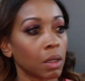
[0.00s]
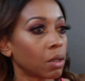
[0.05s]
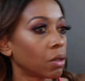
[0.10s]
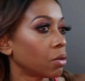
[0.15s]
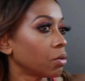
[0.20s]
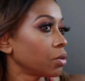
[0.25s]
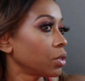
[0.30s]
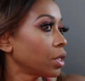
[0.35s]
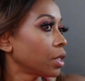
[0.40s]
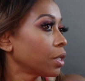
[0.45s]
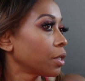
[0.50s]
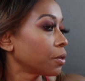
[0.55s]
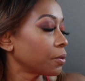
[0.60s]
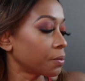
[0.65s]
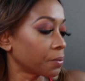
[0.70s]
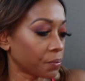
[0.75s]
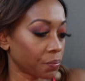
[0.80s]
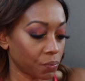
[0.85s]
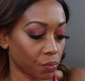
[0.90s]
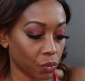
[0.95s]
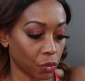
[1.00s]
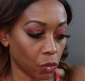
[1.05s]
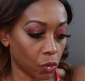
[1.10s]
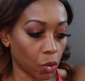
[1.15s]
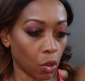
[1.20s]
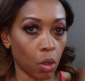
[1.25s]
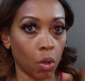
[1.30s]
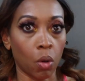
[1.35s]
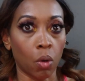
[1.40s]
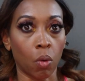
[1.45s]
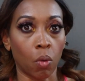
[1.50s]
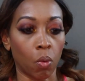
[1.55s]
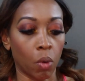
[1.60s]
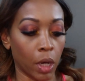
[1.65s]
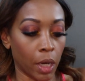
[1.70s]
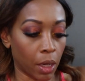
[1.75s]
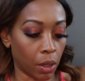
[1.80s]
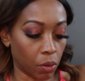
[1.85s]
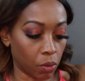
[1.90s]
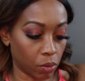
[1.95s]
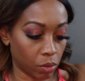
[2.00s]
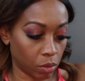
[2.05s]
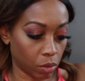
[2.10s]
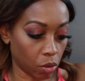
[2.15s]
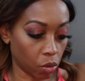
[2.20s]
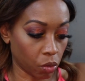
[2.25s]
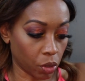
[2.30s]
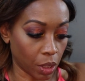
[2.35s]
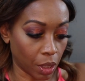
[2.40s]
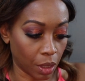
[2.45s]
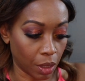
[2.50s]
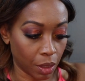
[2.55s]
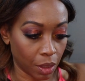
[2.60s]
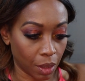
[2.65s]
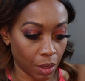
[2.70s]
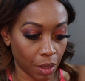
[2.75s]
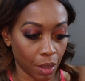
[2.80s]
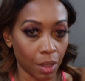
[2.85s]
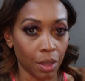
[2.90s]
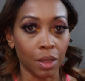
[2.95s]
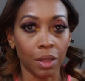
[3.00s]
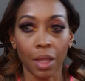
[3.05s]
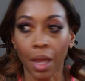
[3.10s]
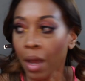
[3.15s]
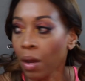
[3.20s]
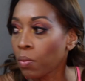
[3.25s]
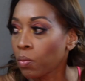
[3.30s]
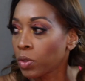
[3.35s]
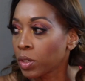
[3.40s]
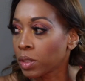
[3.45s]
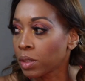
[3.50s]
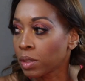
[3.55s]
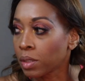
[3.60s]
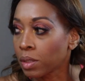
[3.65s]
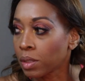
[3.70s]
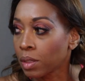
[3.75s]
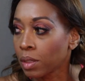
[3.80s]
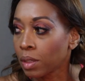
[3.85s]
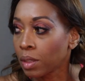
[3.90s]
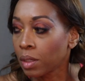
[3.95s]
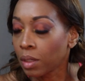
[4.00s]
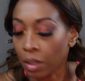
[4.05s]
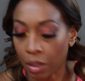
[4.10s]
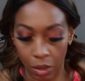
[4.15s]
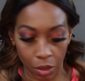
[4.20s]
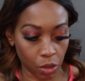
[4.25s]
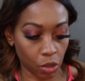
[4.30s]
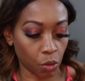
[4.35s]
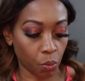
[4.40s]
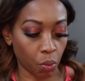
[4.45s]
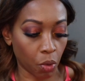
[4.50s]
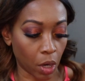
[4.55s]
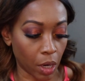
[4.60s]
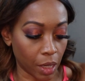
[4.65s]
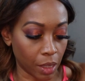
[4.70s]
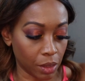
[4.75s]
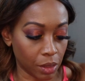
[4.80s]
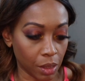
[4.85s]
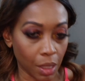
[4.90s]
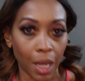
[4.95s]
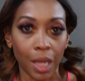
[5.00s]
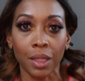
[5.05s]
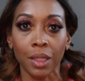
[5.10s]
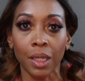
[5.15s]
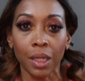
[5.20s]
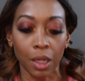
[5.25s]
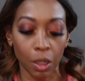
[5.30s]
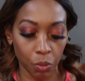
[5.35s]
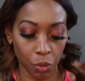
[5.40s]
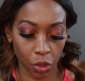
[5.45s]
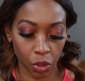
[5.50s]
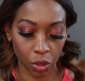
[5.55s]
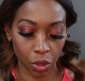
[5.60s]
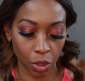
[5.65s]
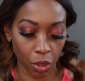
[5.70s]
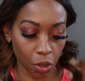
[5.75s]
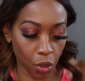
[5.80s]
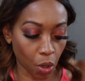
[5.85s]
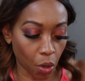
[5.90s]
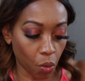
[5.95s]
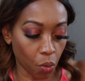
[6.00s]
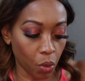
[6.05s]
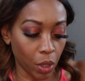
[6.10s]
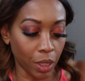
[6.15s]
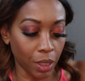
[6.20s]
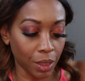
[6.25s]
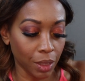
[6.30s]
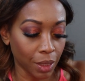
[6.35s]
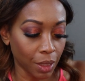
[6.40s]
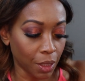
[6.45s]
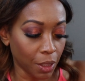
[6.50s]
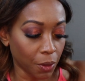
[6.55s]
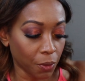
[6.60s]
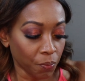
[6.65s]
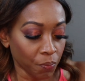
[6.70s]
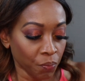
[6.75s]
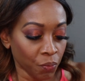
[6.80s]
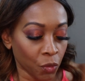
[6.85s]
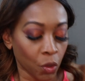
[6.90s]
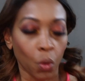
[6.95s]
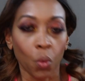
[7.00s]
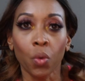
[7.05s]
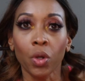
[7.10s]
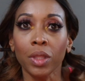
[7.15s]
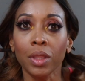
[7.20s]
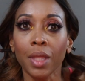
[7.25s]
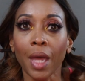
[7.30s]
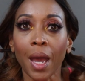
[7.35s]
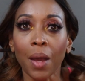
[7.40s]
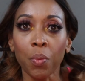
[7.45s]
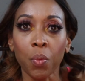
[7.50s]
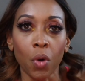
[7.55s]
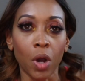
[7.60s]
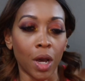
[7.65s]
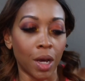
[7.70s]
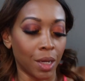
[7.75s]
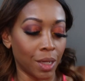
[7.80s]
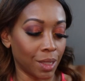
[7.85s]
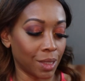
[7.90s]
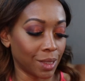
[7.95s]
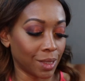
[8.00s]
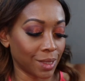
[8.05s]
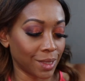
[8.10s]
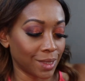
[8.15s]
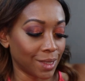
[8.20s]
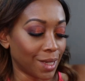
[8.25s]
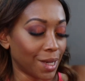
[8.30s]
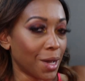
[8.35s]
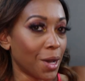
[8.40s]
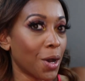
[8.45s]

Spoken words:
Oh yeah. Oh wow. Okay, that was a surprise. I think I'm just gonna go with that one.